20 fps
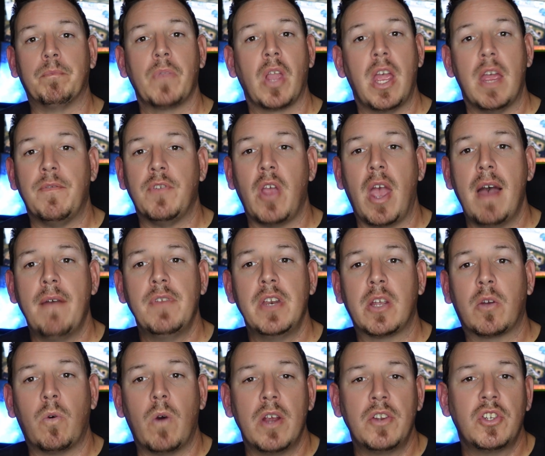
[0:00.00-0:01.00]
If you have any
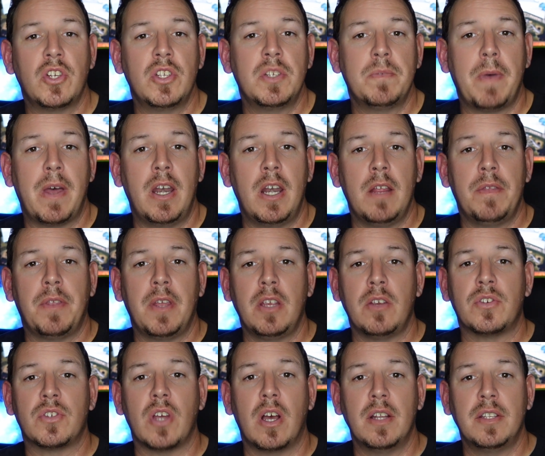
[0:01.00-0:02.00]
questions about anything you
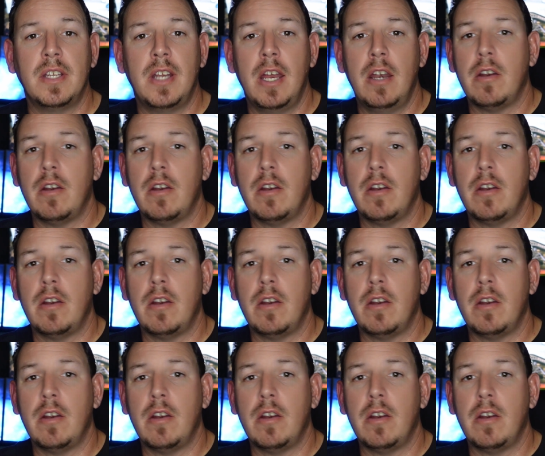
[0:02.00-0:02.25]
saw today,